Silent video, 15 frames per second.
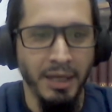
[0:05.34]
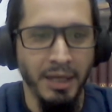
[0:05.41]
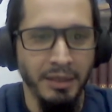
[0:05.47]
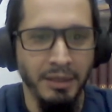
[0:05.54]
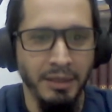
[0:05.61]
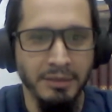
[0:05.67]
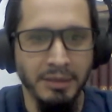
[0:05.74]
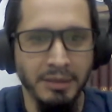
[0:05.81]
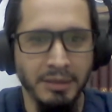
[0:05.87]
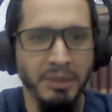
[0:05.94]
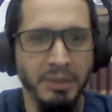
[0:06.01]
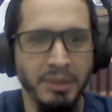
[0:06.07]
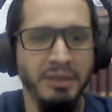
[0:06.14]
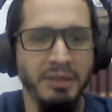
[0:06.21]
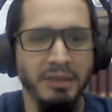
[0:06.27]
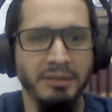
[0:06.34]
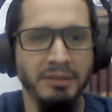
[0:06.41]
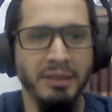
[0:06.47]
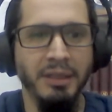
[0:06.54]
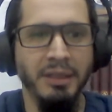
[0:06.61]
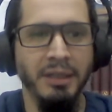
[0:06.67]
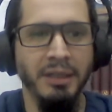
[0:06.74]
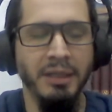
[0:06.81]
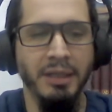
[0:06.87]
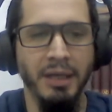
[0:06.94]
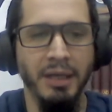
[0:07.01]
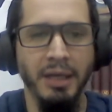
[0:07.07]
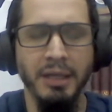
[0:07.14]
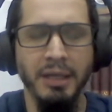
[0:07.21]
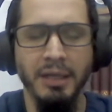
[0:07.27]
Next slide, please. Yes,
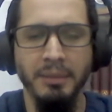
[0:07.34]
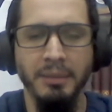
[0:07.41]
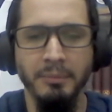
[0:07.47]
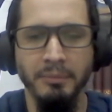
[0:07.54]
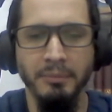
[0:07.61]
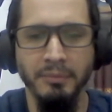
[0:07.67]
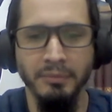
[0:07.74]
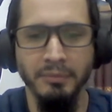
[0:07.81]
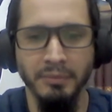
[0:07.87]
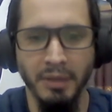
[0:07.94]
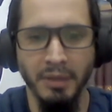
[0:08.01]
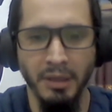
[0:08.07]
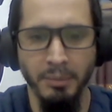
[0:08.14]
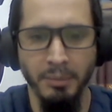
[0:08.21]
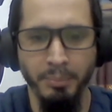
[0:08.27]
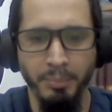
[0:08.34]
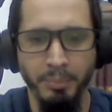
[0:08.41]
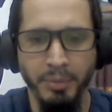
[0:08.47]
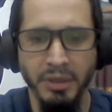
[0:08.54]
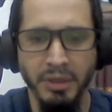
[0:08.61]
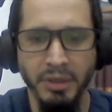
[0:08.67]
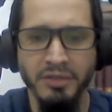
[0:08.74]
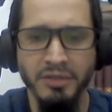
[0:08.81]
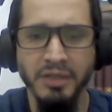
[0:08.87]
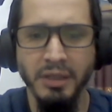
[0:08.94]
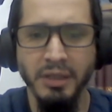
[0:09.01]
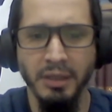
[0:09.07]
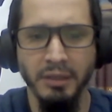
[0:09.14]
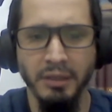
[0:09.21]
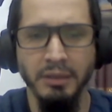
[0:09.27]
I am a
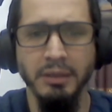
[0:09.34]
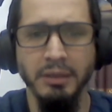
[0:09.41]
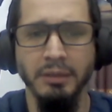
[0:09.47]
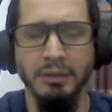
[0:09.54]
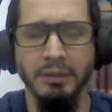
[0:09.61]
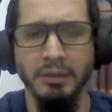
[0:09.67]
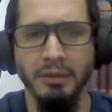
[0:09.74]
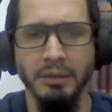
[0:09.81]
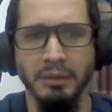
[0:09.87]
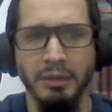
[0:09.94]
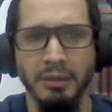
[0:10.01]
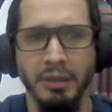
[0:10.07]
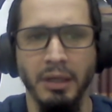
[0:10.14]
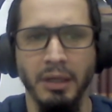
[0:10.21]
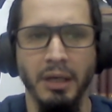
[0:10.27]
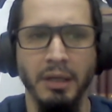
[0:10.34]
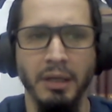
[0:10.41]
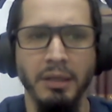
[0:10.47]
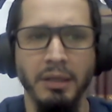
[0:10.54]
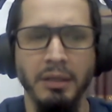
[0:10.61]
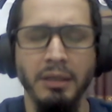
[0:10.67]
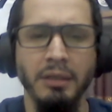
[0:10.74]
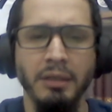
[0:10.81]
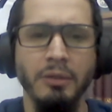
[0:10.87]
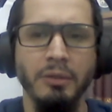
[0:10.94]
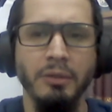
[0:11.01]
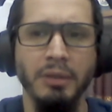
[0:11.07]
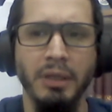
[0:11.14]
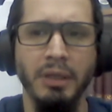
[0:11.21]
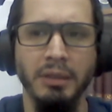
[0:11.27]
PhD candidate. I
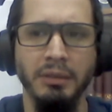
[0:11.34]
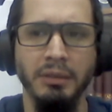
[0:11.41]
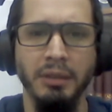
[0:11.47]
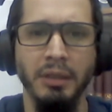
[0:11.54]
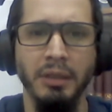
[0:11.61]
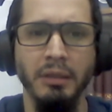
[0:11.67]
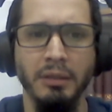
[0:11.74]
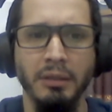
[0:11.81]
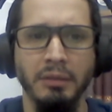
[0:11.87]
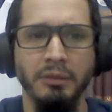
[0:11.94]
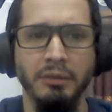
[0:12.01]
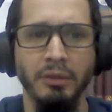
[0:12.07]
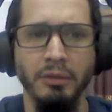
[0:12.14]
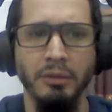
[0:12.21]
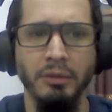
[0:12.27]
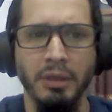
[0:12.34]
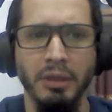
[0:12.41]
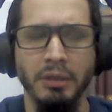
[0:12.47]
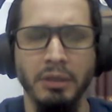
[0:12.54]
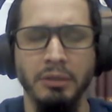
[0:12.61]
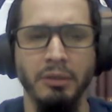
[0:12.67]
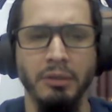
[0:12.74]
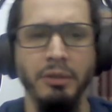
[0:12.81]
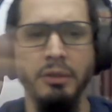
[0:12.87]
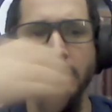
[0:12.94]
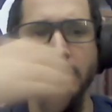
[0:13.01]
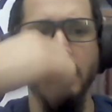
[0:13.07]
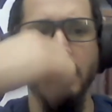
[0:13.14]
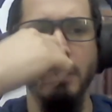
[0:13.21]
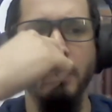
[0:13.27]
gonna tell
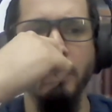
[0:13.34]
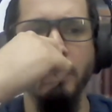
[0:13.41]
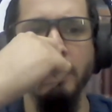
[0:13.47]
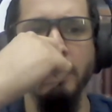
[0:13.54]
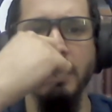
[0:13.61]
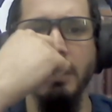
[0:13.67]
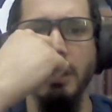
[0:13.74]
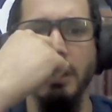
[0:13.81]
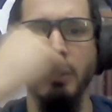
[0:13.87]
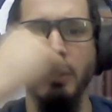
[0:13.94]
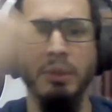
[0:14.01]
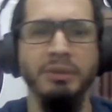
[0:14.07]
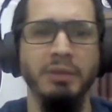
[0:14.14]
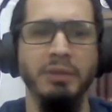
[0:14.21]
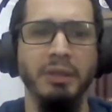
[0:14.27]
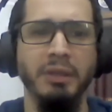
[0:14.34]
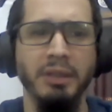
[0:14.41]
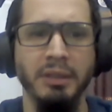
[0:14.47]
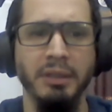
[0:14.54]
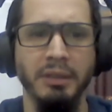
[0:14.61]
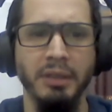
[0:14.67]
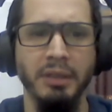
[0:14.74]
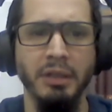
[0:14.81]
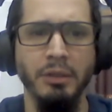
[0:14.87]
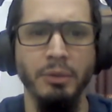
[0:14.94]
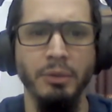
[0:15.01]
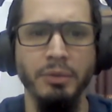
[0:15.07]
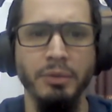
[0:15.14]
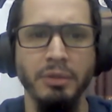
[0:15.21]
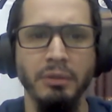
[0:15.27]
you about our study, the
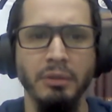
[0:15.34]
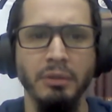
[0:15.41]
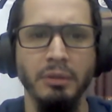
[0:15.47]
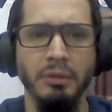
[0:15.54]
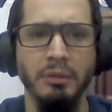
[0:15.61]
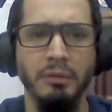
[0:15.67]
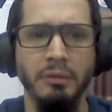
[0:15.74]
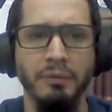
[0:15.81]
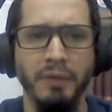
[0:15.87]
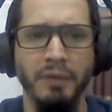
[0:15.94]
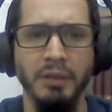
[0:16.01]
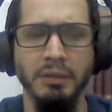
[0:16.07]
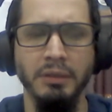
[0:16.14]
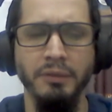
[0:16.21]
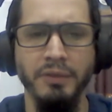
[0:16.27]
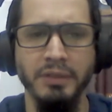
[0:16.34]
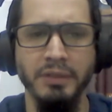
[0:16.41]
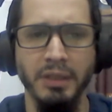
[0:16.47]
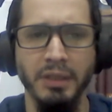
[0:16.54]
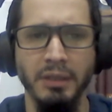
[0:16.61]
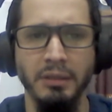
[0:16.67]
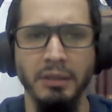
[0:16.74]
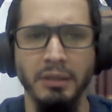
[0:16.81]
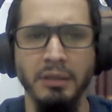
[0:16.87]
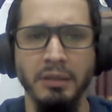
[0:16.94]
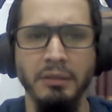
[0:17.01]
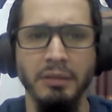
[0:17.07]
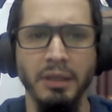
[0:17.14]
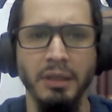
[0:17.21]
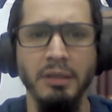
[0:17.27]
inclusion of artificial
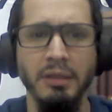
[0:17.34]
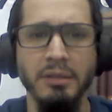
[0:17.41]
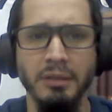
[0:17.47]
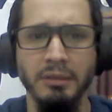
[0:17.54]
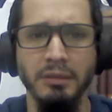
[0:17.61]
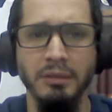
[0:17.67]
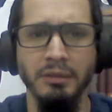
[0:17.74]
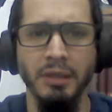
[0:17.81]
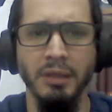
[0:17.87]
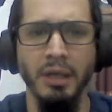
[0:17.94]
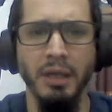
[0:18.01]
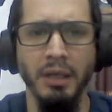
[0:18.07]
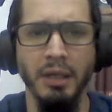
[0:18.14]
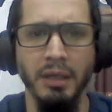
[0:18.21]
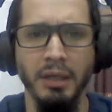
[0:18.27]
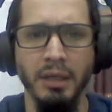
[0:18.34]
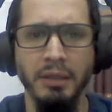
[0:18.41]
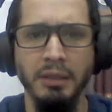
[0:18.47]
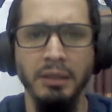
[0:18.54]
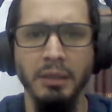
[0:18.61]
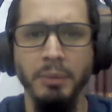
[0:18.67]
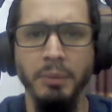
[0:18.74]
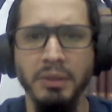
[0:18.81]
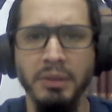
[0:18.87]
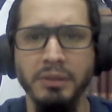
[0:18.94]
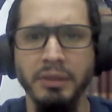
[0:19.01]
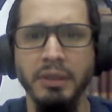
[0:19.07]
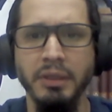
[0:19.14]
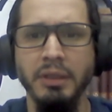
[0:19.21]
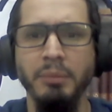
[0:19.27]
intelligence in the TB
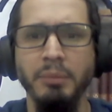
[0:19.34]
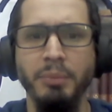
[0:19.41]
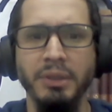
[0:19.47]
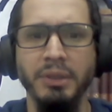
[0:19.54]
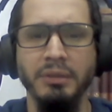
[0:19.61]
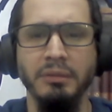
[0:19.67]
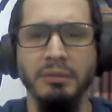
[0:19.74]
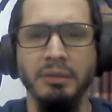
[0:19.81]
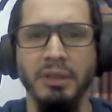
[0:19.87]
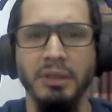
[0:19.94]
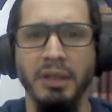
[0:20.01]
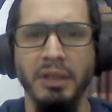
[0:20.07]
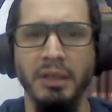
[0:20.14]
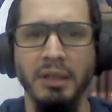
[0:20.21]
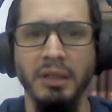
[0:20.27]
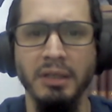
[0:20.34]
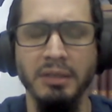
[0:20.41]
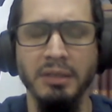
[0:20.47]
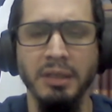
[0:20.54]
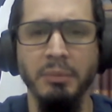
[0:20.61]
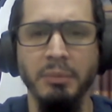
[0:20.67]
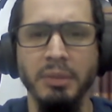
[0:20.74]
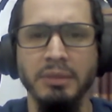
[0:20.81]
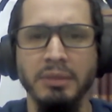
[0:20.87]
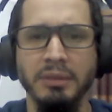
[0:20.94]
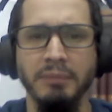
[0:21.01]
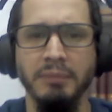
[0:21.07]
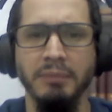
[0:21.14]
screening in prison. Next slide, please.